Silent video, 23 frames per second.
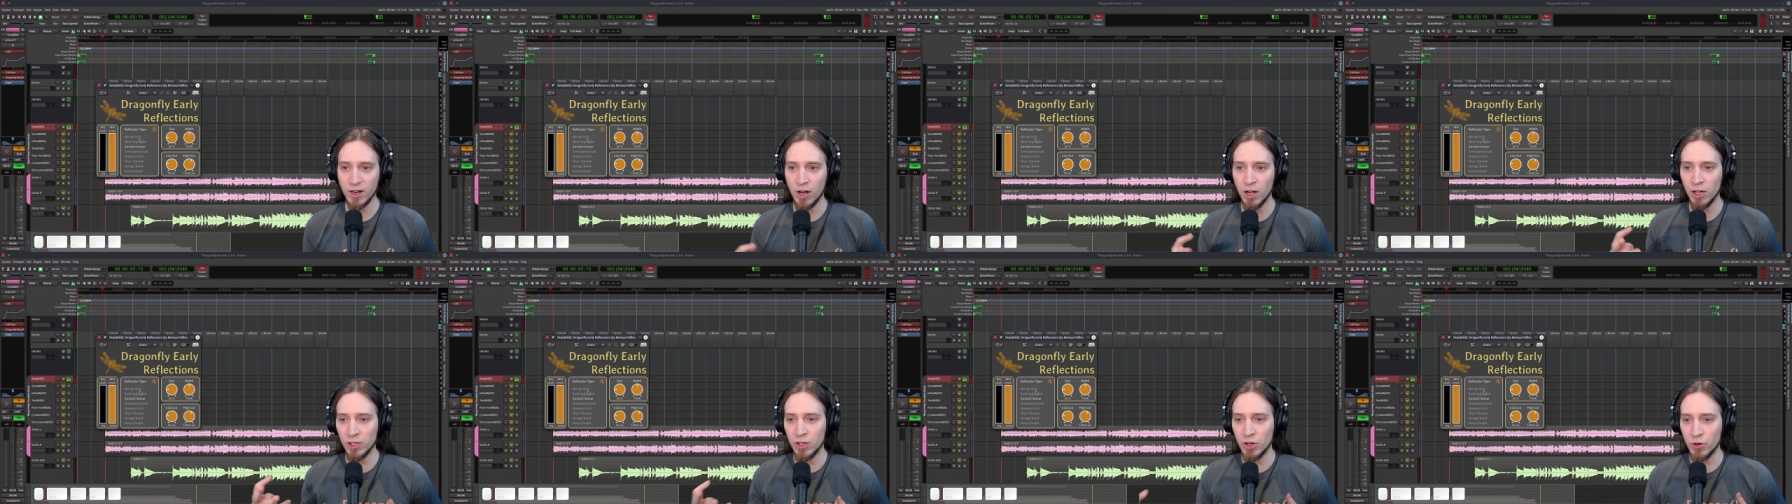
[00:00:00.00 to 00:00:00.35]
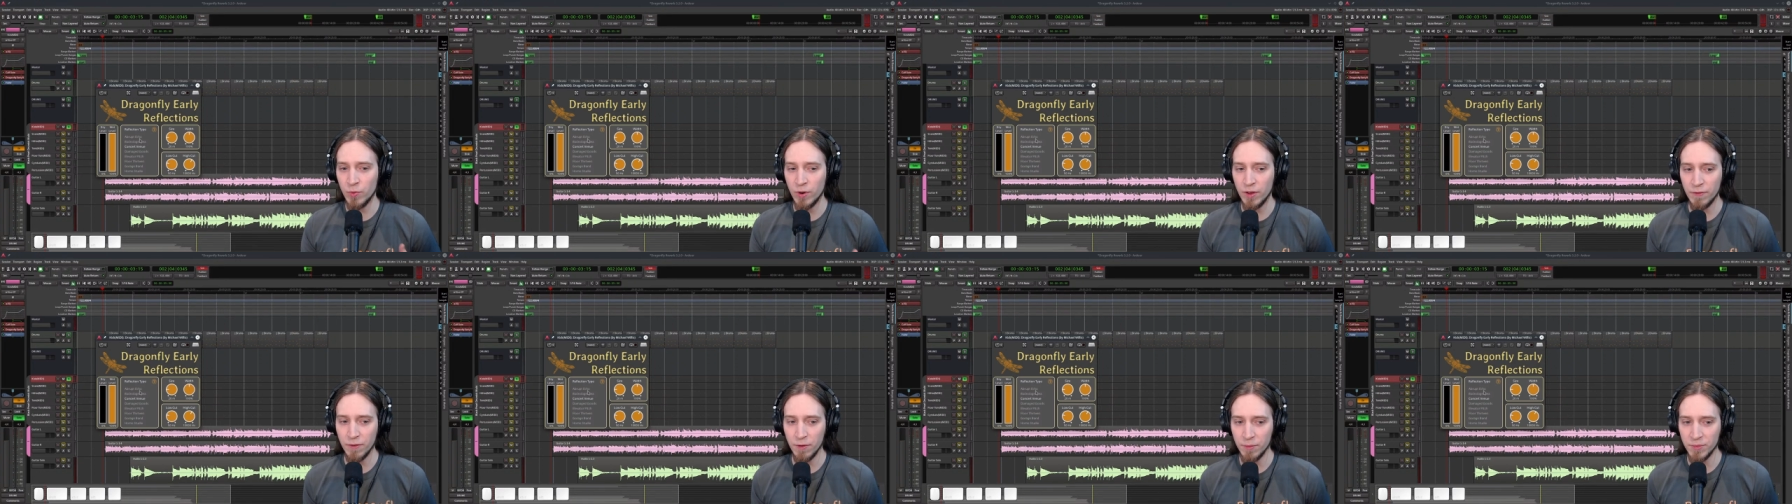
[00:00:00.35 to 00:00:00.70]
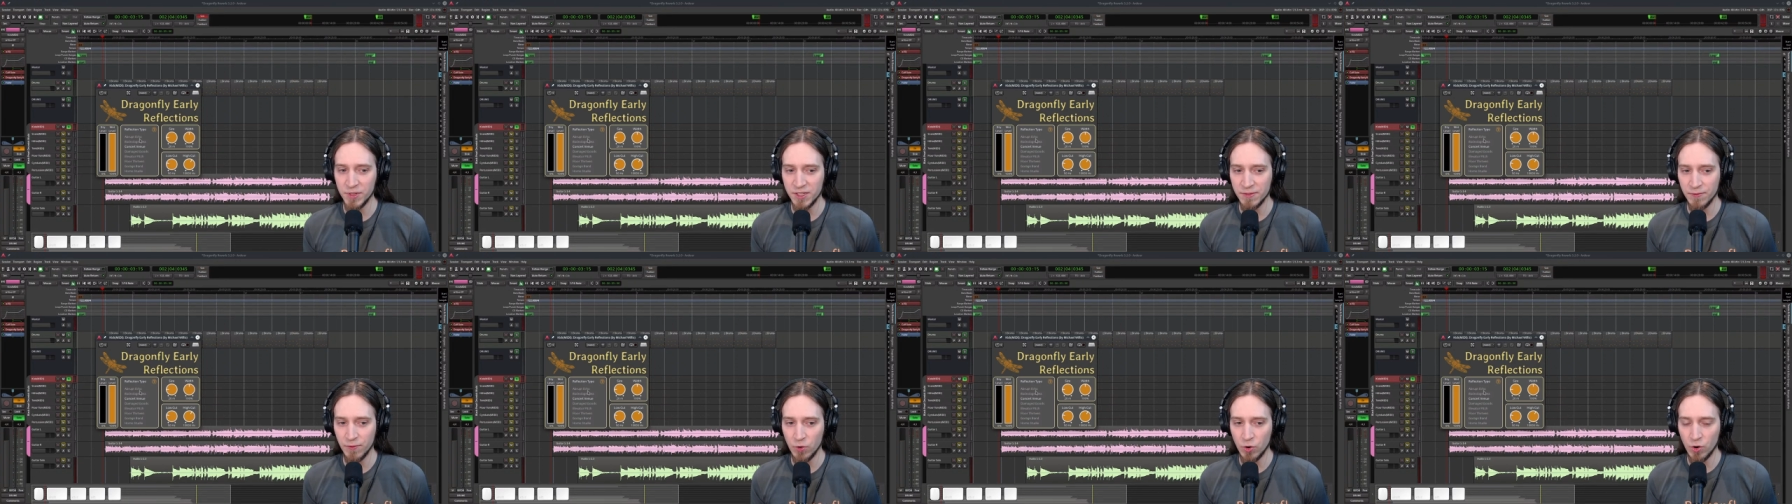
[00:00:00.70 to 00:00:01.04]

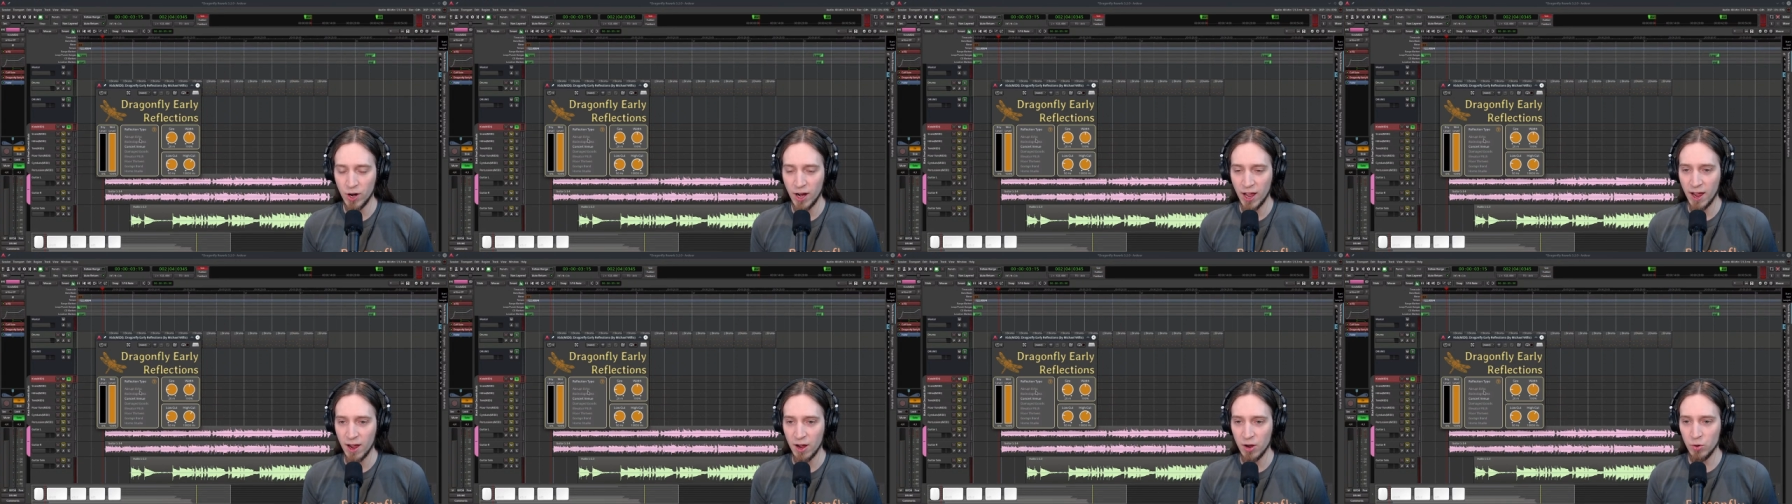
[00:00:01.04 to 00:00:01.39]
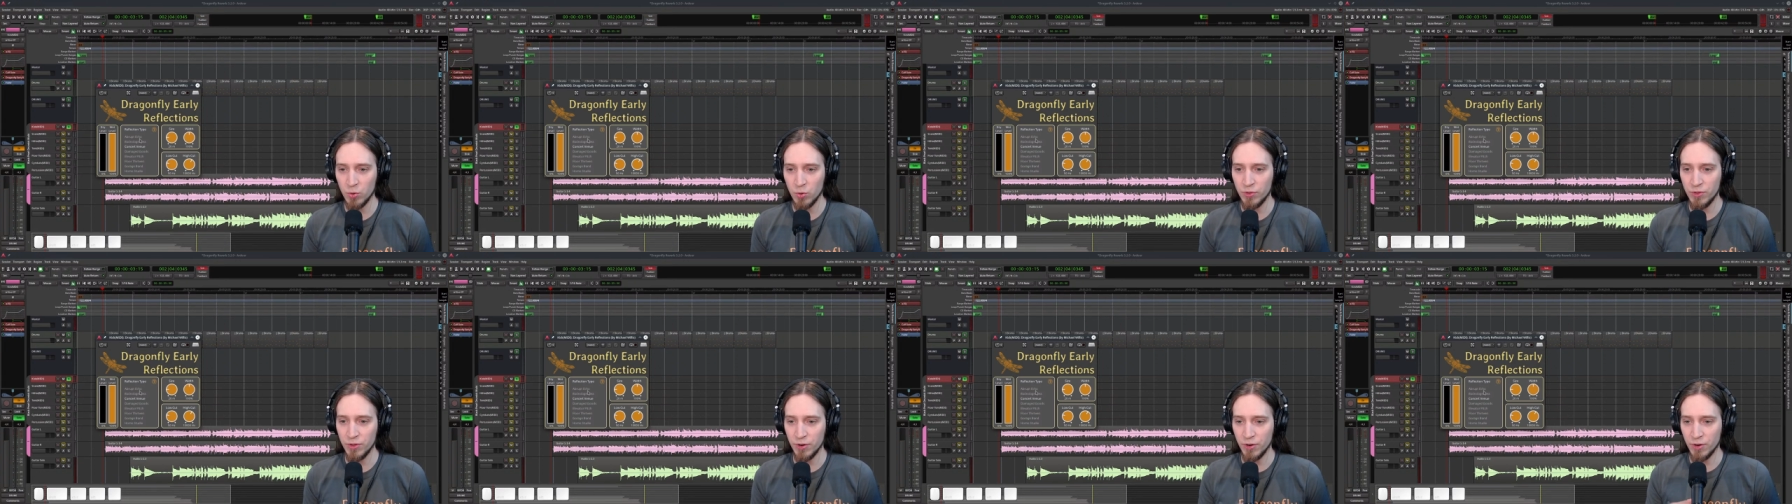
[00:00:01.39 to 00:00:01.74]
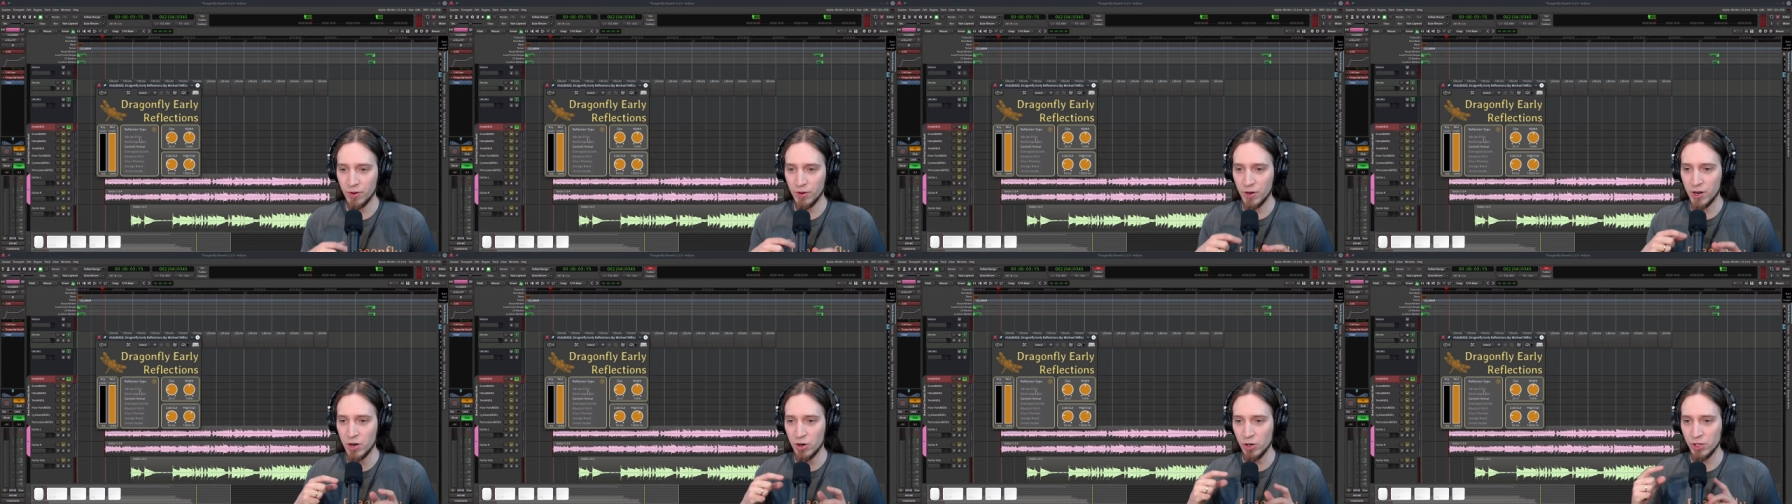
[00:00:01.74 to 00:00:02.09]
algorithms for how
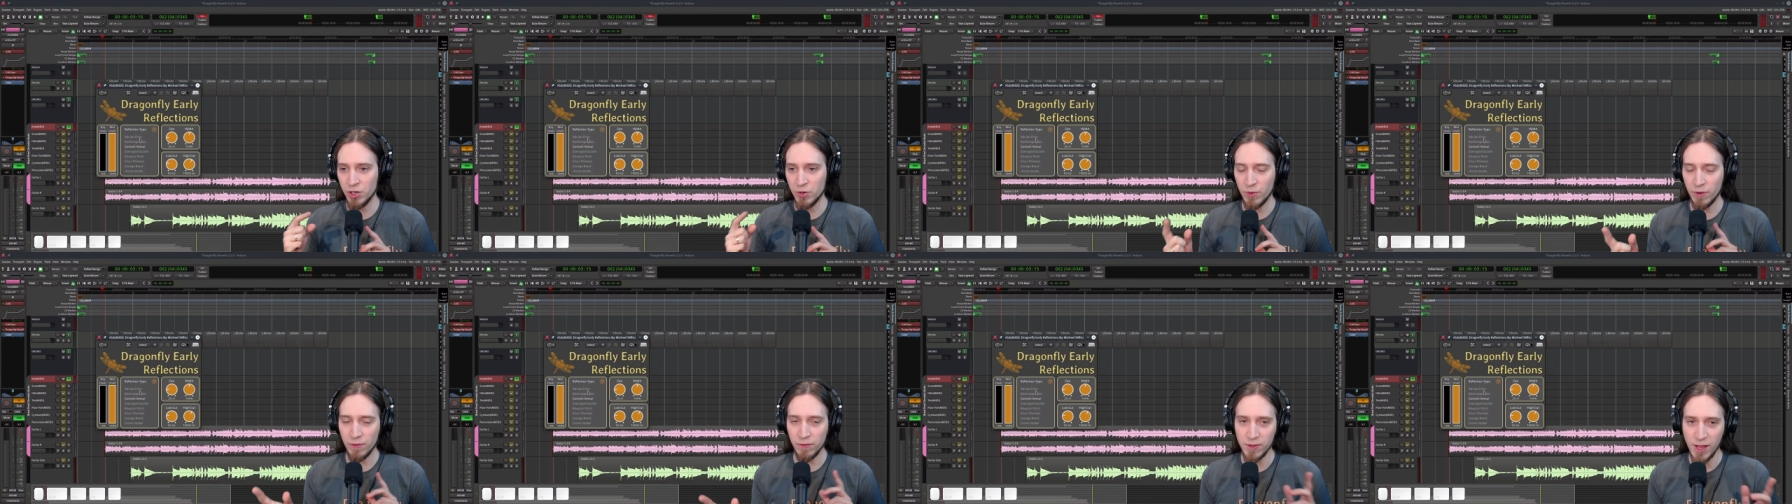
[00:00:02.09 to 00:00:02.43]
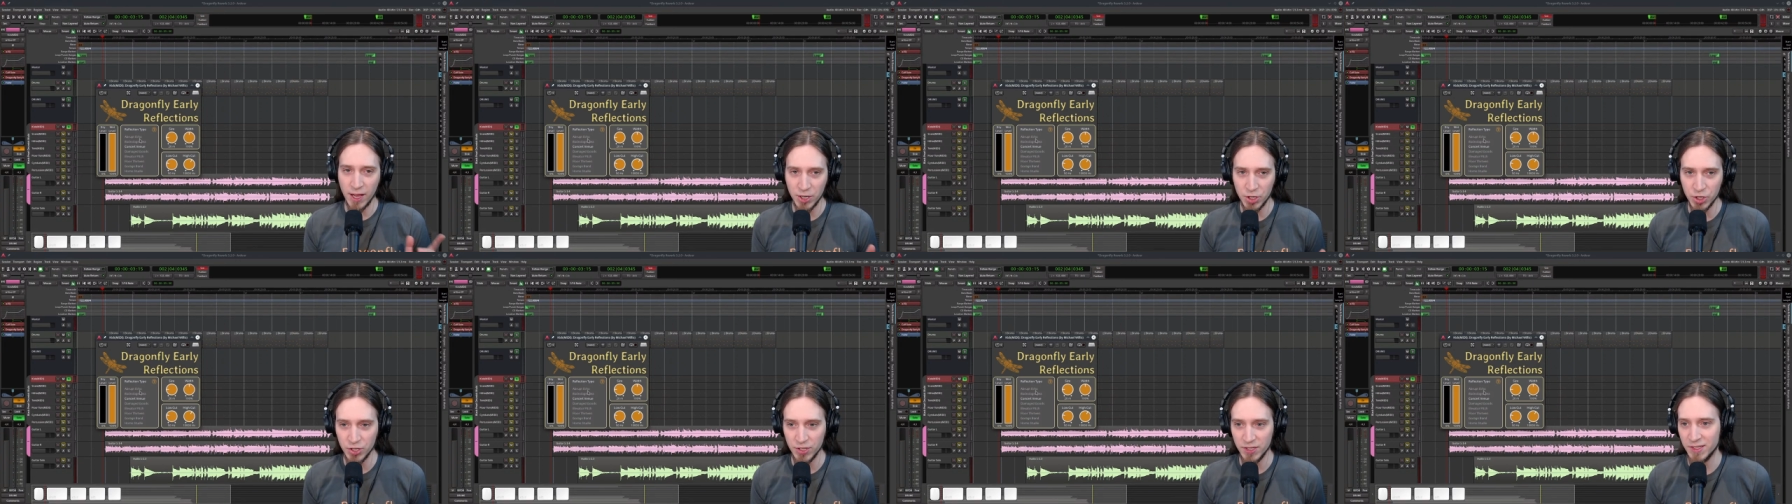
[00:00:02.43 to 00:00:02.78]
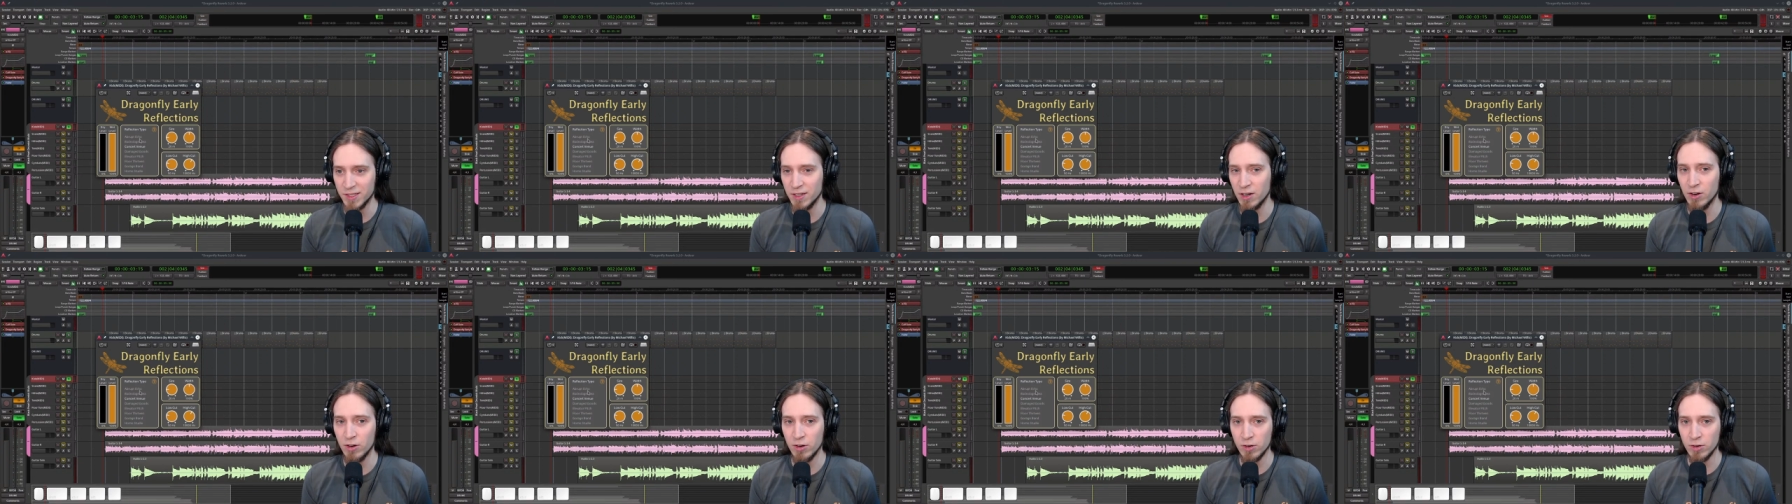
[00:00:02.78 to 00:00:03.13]
the Early Reflections
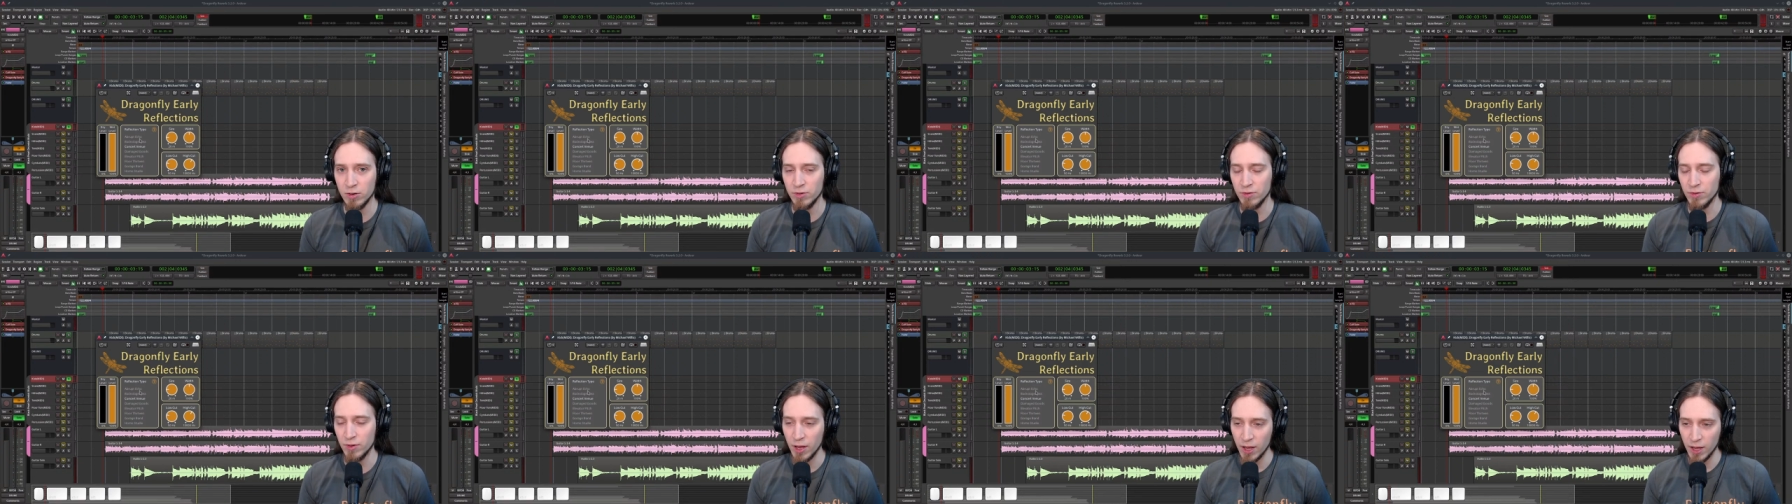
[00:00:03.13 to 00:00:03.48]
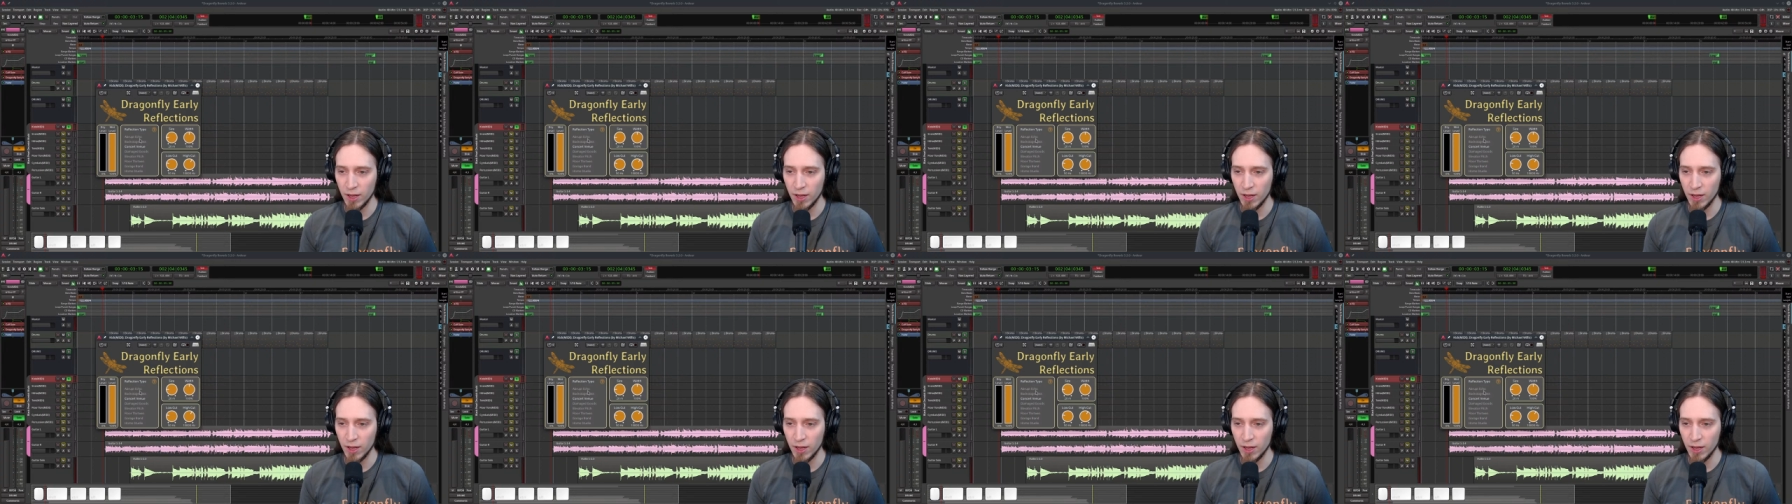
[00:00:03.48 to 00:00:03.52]
are...